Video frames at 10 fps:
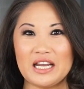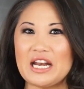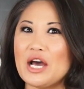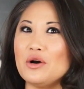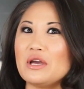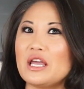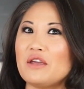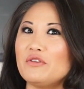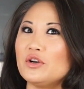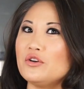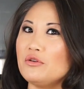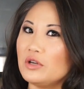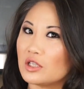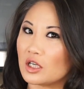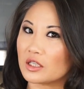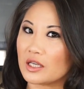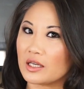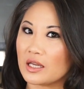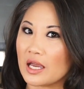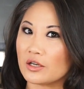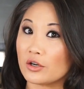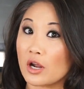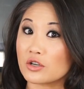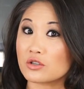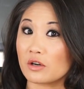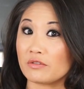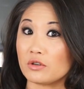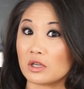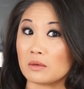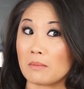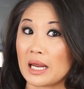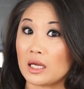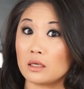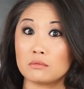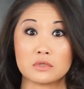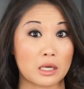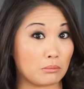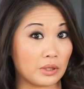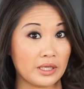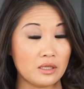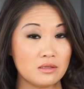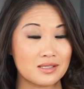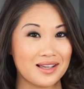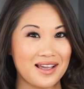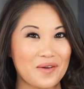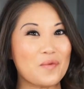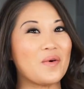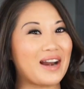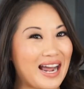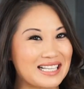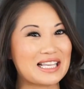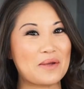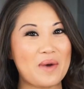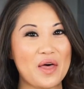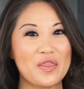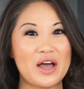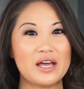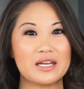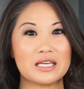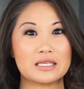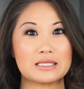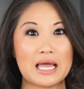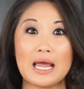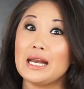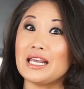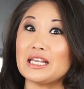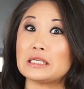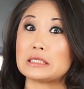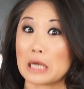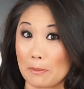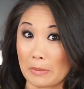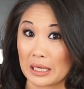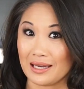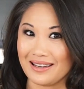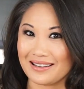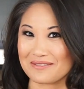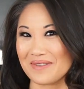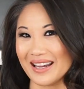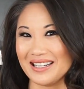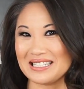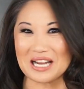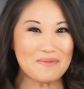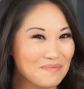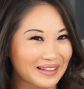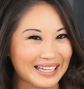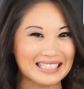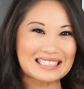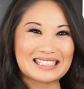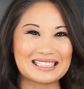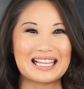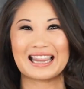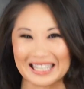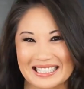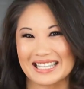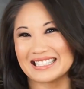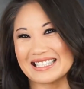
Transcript: Now, if you're new to cooking and you're not sure if you can make dumplings, what I say about that is any dummy can make dumplings. Let's get